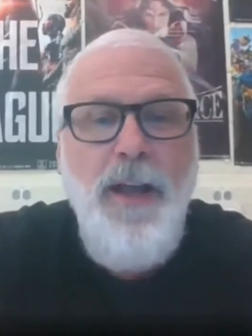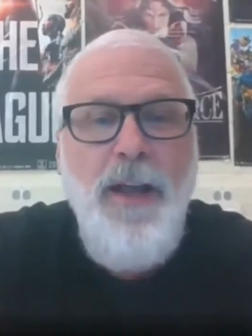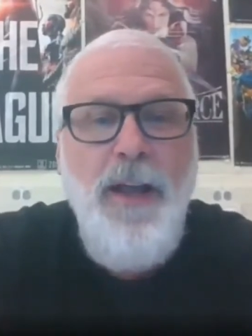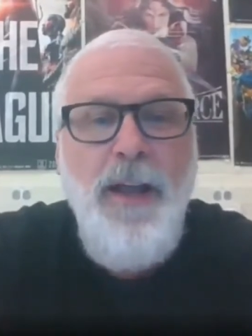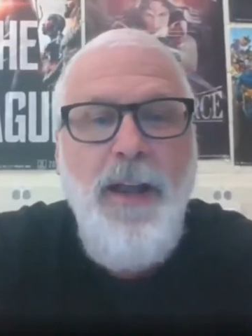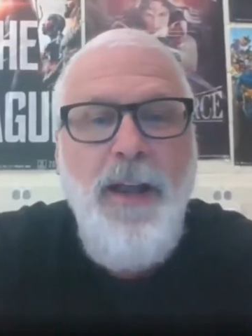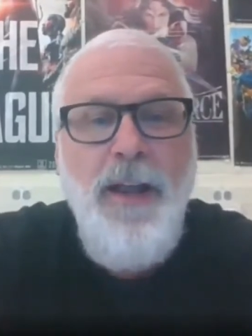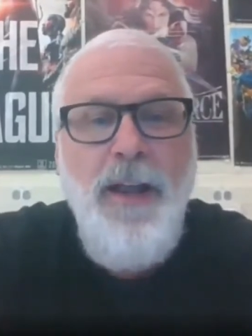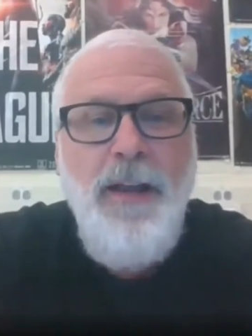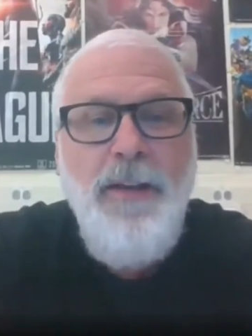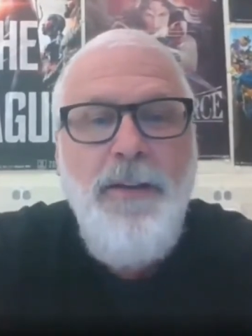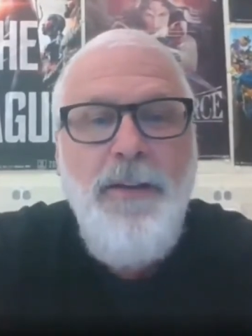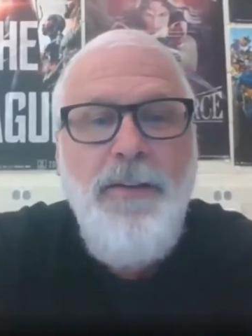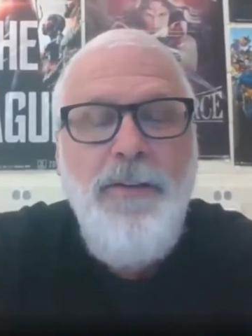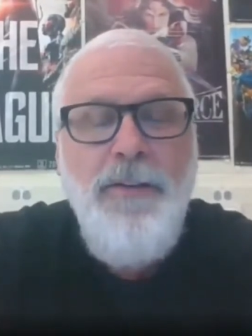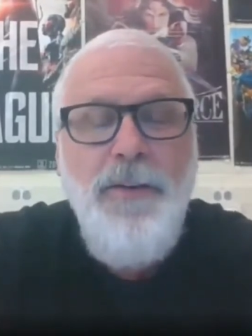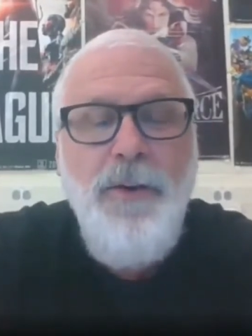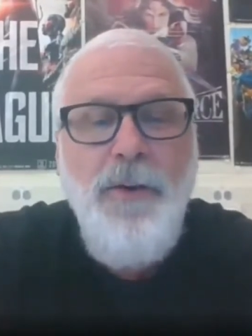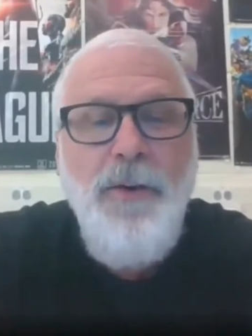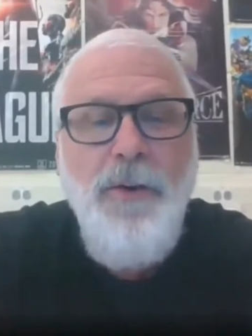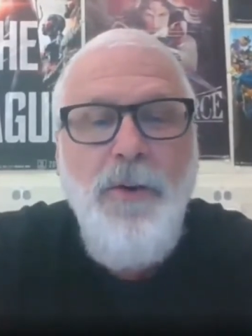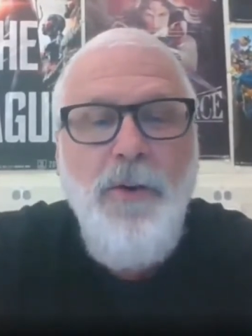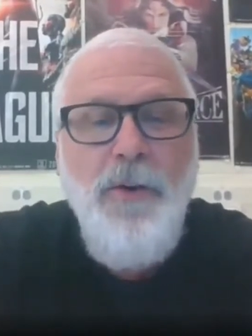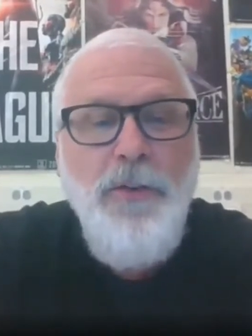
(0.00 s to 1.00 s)
and
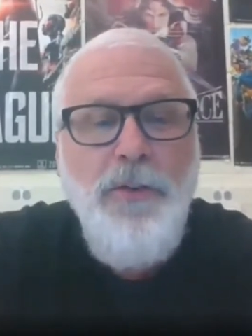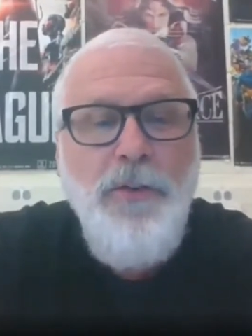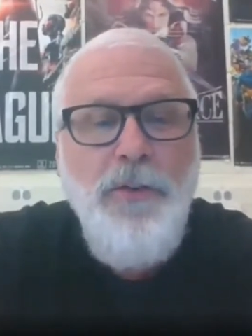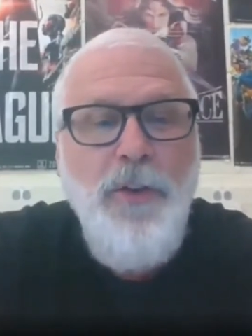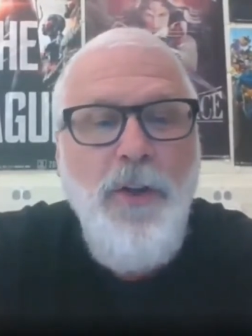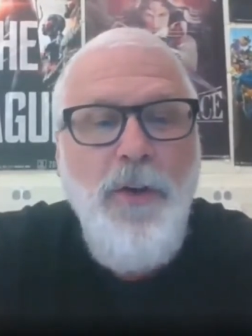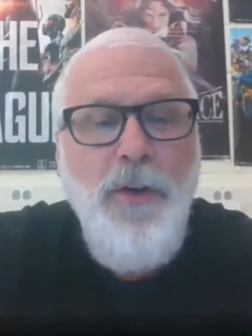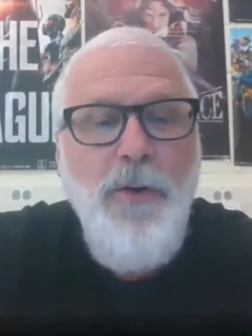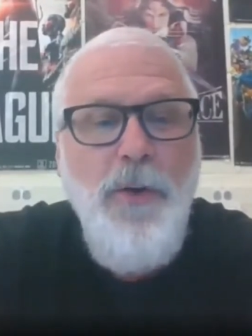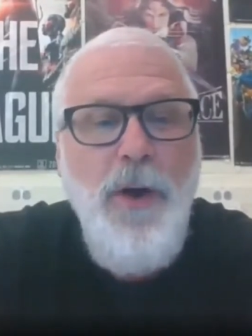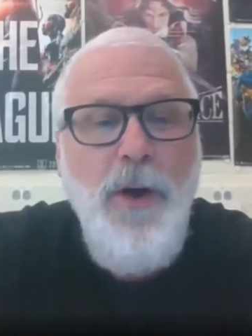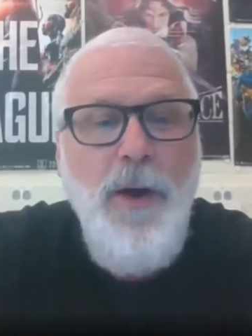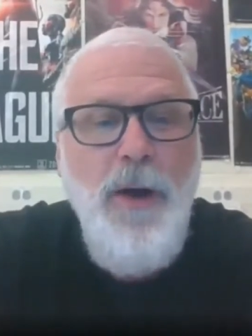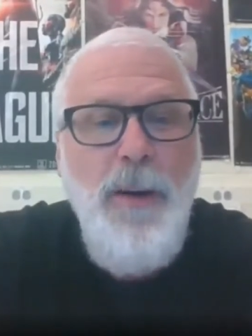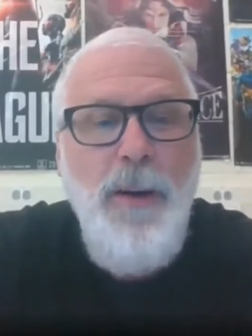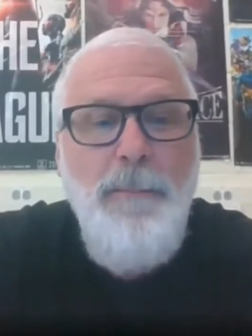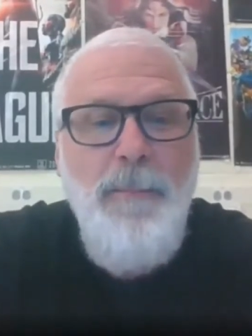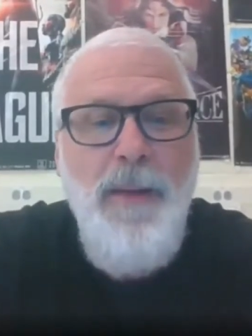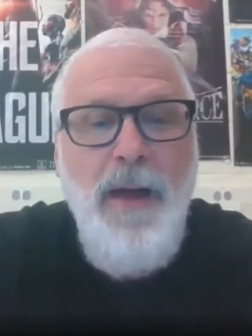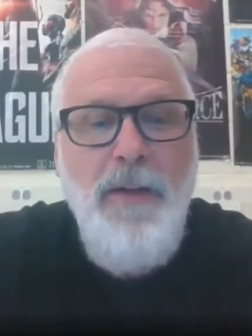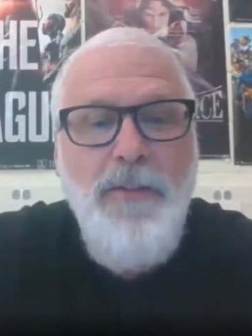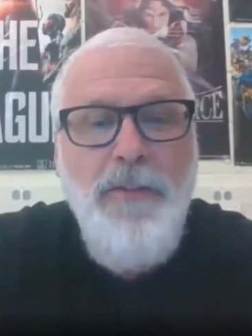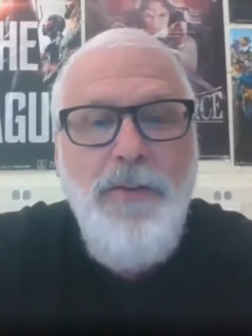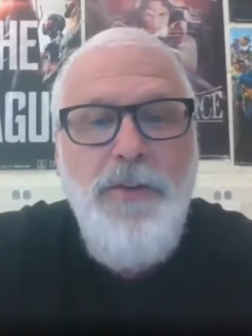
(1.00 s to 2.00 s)
also
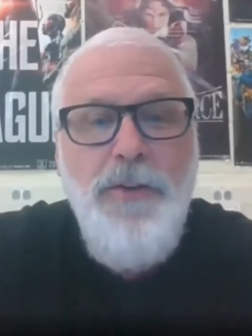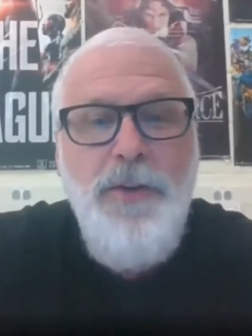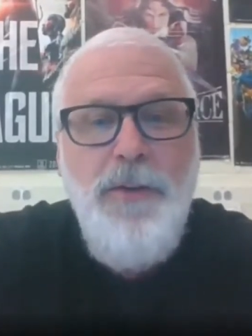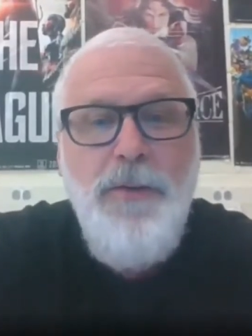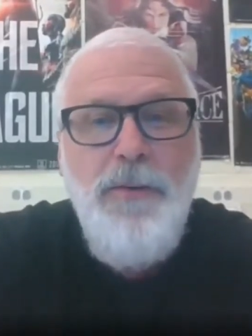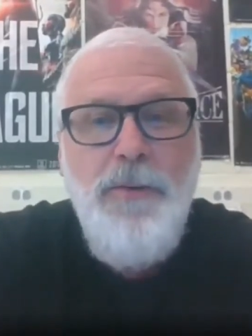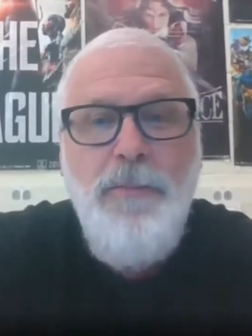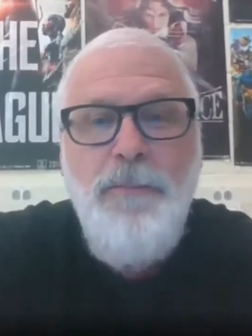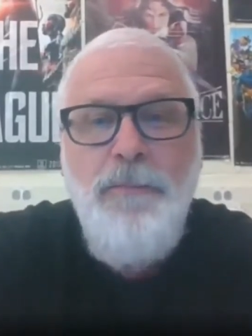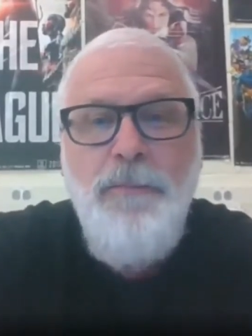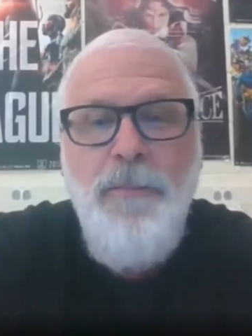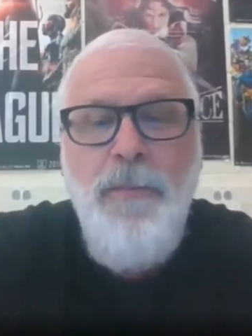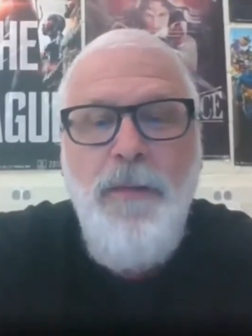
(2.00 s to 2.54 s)
Math 2.